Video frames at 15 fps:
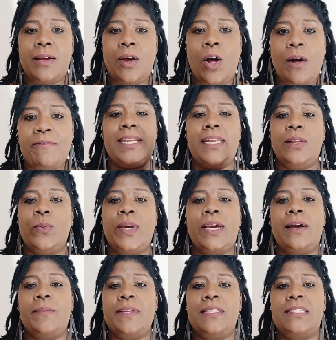hopefully they'll
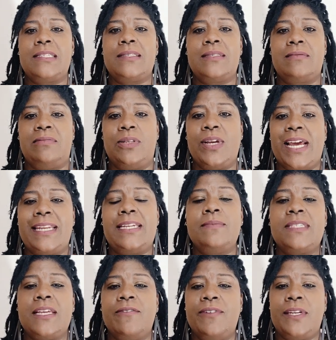wake up and look at
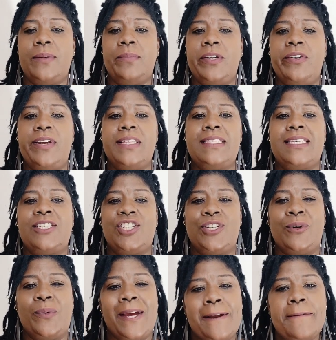themselves in the mirror and say,
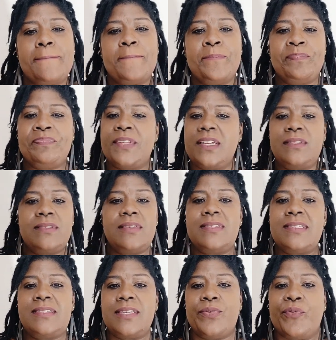you know what?
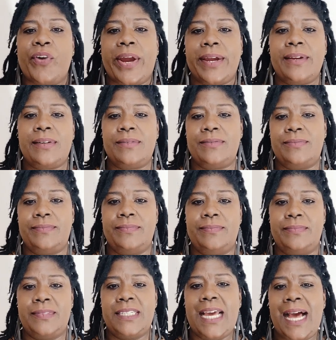This isn't right.
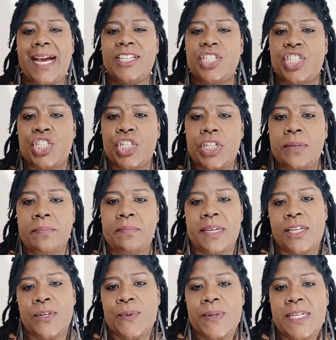I shouldn't
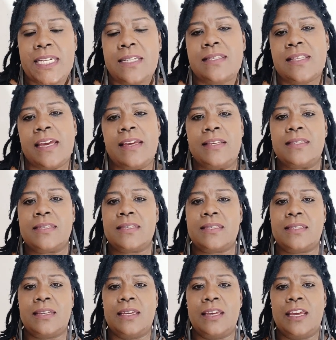be doing these
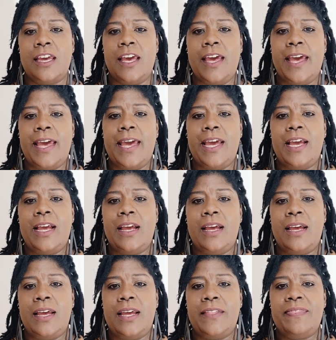things.
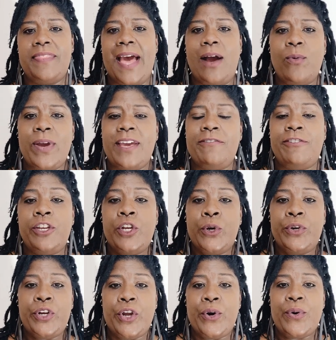That way, if you
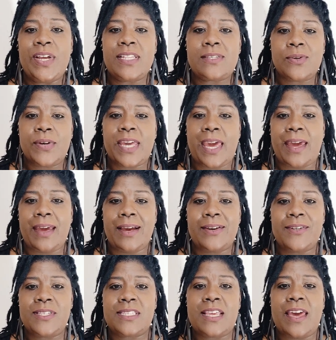don't know, it's okay.
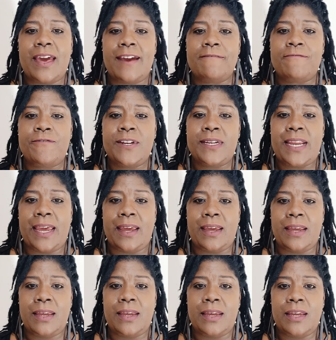Because every
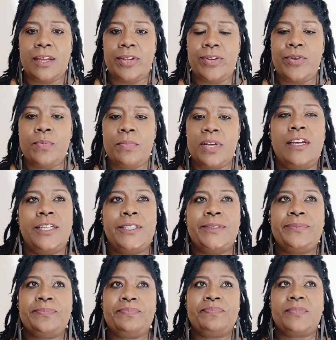day,
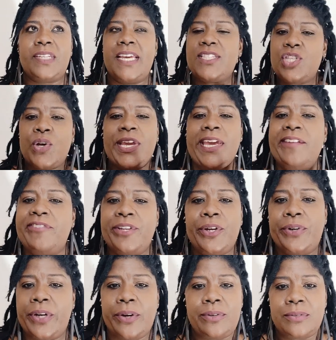it's okay if you
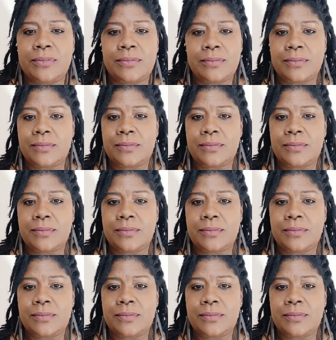don't know.